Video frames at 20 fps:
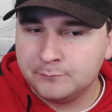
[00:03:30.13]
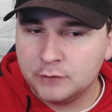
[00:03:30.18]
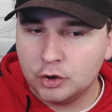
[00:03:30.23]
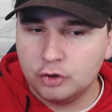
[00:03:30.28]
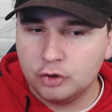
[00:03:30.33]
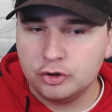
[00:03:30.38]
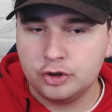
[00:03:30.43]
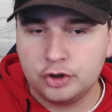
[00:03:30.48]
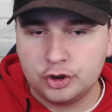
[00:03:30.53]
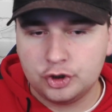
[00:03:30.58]

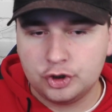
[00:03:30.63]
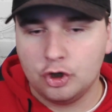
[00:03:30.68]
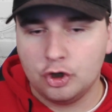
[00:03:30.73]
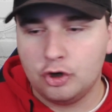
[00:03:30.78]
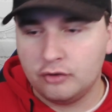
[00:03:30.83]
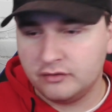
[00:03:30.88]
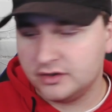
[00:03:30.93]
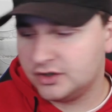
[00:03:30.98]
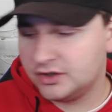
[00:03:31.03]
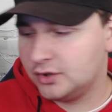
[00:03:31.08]

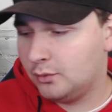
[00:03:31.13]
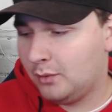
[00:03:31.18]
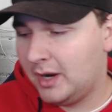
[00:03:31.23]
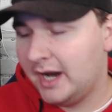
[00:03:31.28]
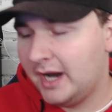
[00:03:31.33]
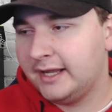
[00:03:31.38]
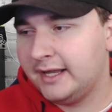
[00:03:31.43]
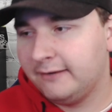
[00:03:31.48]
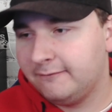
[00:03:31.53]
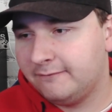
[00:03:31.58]
unsure as to
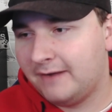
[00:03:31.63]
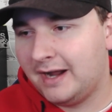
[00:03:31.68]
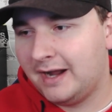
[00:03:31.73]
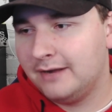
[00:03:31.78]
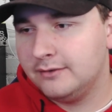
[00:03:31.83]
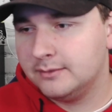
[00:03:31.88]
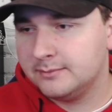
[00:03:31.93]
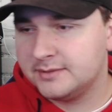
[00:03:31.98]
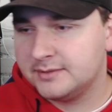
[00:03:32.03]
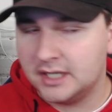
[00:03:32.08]
why they've
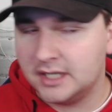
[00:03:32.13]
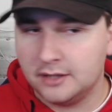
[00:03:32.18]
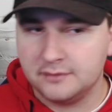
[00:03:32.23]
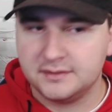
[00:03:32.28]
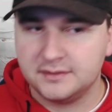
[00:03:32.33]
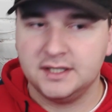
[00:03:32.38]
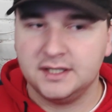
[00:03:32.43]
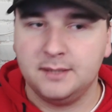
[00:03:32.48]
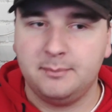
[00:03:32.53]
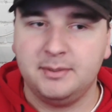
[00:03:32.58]
found themselves
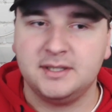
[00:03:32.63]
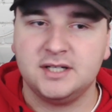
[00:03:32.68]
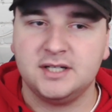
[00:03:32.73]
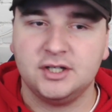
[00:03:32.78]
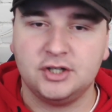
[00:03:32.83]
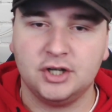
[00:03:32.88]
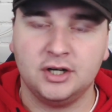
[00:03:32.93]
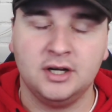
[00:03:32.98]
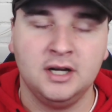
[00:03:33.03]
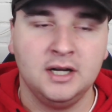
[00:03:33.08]
in the
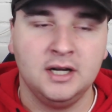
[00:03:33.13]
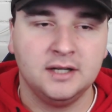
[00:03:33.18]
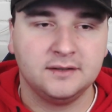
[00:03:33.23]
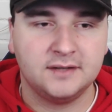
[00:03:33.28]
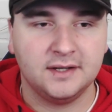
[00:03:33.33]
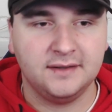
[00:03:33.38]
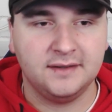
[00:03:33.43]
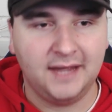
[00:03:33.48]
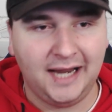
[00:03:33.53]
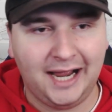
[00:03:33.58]
position
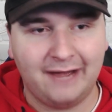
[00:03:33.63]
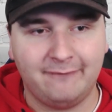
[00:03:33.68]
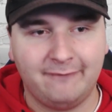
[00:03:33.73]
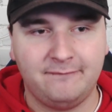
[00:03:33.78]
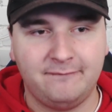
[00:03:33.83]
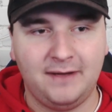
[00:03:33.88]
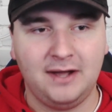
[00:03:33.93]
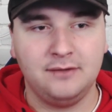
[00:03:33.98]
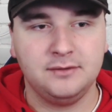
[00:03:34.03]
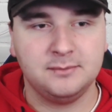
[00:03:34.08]
that they have
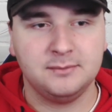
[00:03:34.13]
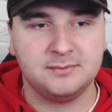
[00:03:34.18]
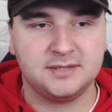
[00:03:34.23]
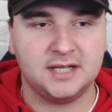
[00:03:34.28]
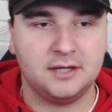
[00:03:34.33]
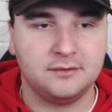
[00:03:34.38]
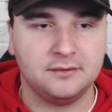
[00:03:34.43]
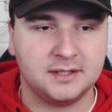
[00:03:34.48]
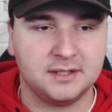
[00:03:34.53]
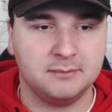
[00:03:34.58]
found
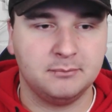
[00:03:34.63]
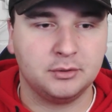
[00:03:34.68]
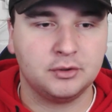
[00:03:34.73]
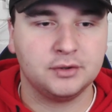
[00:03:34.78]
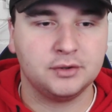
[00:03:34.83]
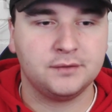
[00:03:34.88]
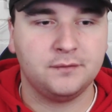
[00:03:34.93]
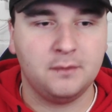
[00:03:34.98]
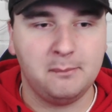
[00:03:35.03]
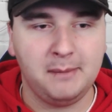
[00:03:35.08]
themselves in,
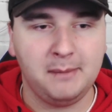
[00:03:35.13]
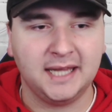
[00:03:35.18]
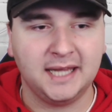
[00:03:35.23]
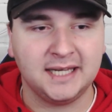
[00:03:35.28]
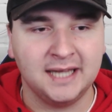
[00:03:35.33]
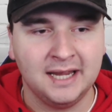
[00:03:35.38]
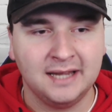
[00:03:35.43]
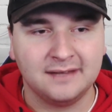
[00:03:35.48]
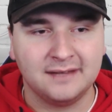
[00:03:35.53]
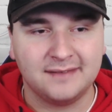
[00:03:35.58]
because for me,
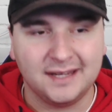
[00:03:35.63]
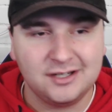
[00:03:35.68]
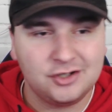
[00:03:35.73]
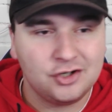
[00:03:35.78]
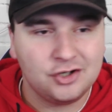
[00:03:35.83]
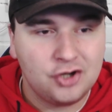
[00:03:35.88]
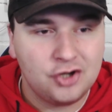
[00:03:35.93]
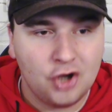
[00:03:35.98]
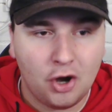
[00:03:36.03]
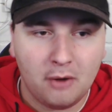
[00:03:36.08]
they
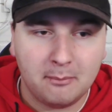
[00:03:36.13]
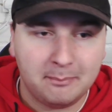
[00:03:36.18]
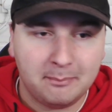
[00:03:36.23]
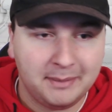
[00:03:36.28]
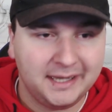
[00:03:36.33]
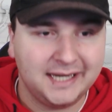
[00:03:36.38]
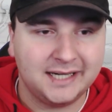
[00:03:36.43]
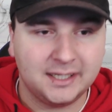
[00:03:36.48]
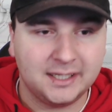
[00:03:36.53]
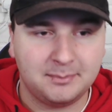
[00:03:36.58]
should not
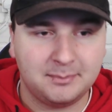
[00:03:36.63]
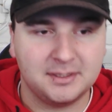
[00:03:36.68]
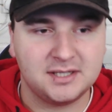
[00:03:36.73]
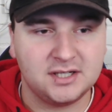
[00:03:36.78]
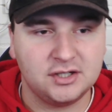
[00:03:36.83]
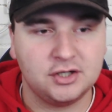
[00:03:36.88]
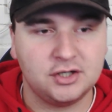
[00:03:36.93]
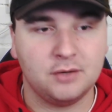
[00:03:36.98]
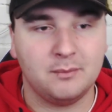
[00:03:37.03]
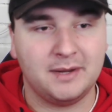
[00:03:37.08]
be in a
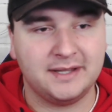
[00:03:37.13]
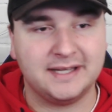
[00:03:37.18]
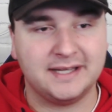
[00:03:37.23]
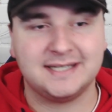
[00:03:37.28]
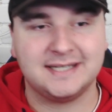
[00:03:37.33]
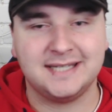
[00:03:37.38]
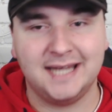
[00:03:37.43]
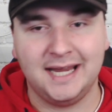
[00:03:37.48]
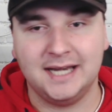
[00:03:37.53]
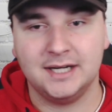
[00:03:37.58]
position where they're
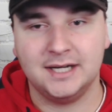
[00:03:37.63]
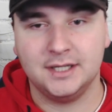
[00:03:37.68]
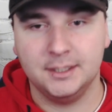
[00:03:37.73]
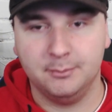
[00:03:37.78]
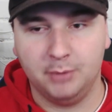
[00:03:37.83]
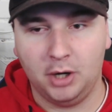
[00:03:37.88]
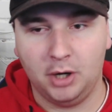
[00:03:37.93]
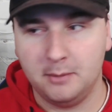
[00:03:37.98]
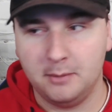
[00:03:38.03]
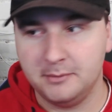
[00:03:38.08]
sitting at the
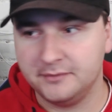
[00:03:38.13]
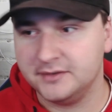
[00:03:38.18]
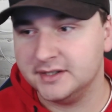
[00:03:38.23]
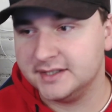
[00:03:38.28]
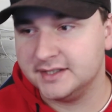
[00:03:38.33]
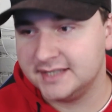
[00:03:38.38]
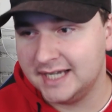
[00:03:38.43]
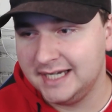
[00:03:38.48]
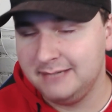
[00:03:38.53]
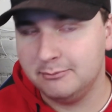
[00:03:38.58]
bottom of the
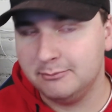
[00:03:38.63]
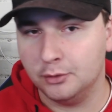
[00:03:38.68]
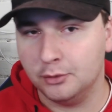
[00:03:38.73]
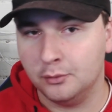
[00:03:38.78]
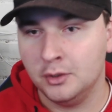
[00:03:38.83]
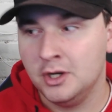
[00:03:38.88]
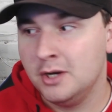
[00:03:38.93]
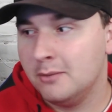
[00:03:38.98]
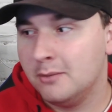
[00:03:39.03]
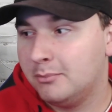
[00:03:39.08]
table.
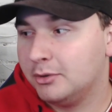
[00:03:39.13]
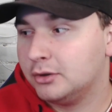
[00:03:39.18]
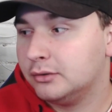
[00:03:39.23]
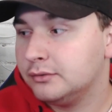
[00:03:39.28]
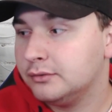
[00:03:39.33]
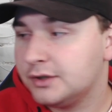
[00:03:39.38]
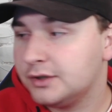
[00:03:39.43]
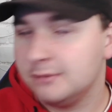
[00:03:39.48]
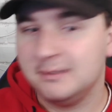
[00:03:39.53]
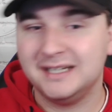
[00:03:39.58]
But
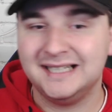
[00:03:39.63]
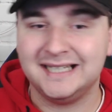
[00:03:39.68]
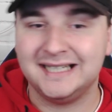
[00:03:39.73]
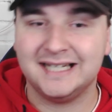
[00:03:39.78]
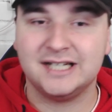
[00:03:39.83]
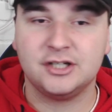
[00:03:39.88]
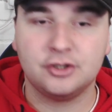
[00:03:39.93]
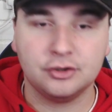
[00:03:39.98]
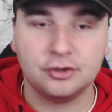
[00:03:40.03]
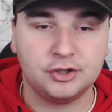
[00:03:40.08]
ultimately,
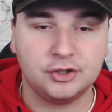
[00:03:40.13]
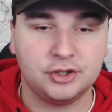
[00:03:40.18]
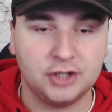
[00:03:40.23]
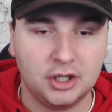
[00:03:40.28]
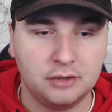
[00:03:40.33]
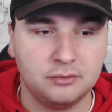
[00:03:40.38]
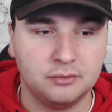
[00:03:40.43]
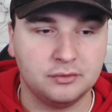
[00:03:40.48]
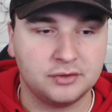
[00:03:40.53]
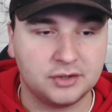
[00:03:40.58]
it just
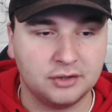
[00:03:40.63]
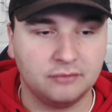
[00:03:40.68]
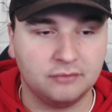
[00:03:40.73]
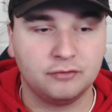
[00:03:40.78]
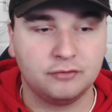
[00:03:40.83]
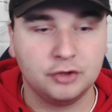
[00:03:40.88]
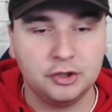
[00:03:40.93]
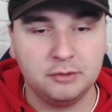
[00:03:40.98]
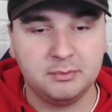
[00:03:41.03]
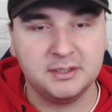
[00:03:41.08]
shows that
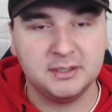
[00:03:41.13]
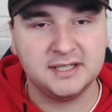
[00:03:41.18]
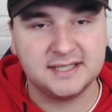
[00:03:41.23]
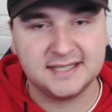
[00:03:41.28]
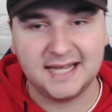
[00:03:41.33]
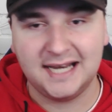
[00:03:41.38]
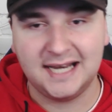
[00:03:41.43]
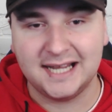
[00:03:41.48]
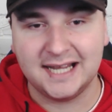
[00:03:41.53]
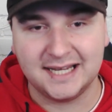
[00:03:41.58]
Ruben
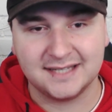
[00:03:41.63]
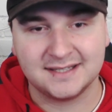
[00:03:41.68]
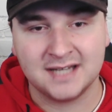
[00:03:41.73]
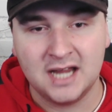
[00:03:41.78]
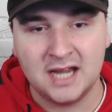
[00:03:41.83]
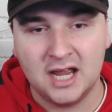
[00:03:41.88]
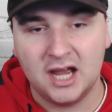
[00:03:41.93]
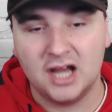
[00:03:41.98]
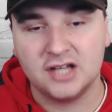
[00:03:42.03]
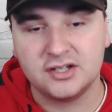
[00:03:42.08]
Sellés
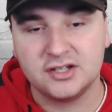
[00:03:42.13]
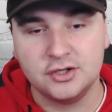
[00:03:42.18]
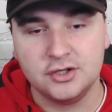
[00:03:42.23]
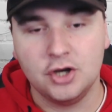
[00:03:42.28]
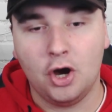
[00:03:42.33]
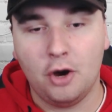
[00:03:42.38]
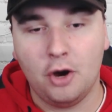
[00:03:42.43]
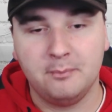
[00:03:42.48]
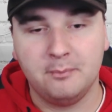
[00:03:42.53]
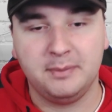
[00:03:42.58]
has
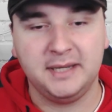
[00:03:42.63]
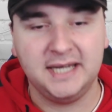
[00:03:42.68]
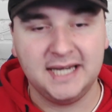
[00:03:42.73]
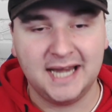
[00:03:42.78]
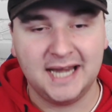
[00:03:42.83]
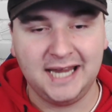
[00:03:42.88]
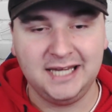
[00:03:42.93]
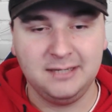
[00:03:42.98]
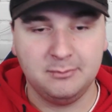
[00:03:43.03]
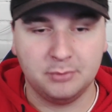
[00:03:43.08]
not been
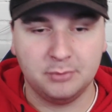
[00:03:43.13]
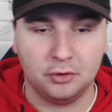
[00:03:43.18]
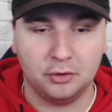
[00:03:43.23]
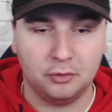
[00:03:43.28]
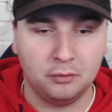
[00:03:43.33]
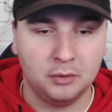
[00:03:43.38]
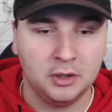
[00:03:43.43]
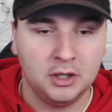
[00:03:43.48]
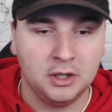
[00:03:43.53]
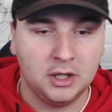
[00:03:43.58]

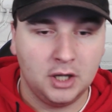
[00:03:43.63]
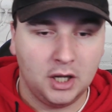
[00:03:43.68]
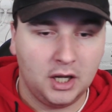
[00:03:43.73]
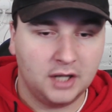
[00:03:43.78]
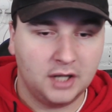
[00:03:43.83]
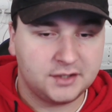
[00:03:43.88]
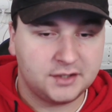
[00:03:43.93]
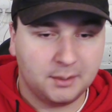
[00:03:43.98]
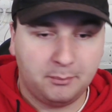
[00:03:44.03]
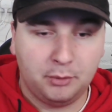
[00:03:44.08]
able
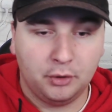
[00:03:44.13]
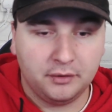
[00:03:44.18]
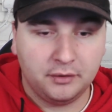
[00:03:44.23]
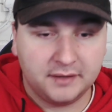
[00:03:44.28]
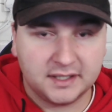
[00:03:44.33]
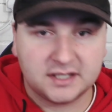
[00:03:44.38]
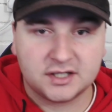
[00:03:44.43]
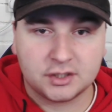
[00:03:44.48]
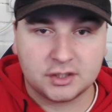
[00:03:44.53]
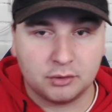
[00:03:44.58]
to put
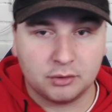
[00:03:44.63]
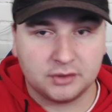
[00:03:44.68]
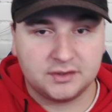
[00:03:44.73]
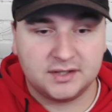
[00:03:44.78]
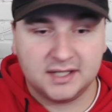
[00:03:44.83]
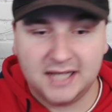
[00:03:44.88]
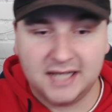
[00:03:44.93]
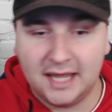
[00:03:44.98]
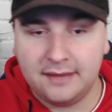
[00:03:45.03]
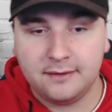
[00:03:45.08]
this squad
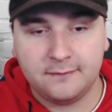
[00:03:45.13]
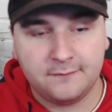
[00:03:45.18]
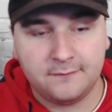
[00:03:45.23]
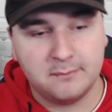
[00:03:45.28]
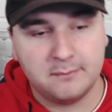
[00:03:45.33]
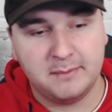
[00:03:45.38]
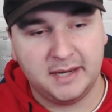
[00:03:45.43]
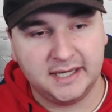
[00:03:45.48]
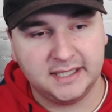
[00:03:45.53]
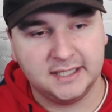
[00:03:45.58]
together for
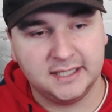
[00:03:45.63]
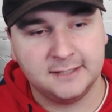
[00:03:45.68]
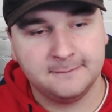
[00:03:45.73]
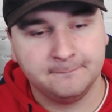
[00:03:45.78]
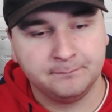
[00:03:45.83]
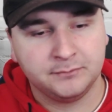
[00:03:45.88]
me. And